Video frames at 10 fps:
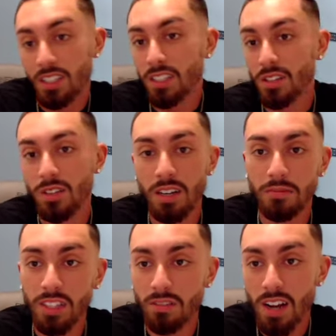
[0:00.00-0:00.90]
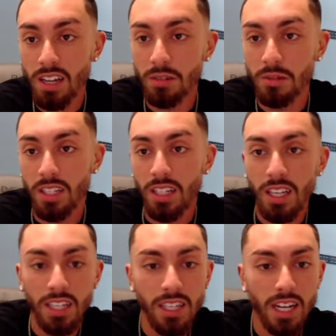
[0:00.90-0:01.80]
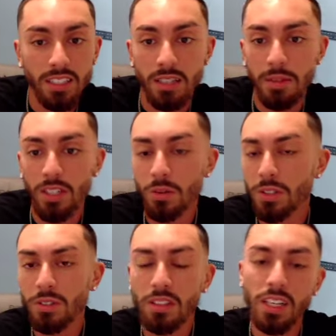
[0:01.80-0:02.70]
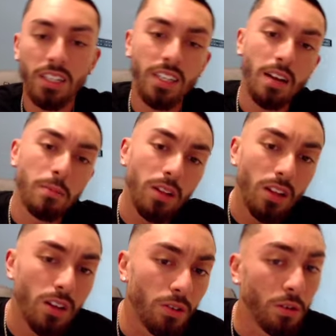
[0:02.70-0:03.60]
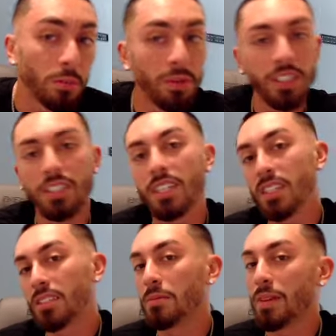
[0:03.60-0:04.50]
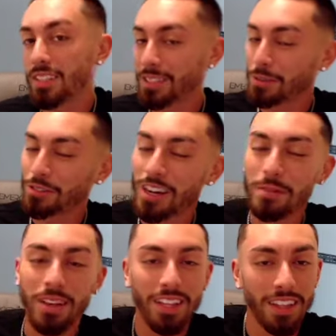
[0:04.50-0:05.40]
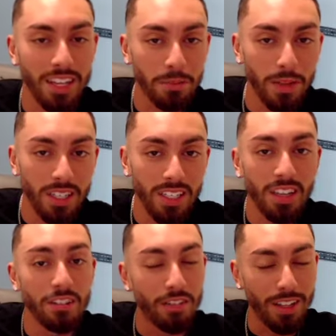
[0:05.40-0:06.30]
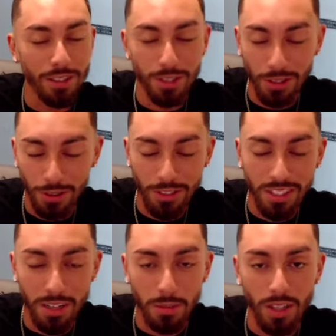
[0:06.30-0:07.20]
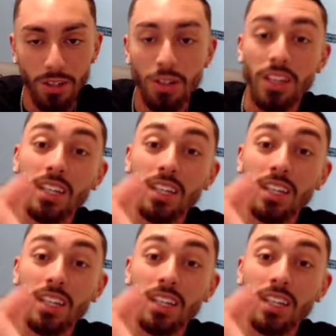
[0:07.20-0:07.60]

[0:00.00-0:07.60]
So I'm really rocking with it. Guys, let me know what you think down below. Please hit the subscribe and like button. Follow the socials down below.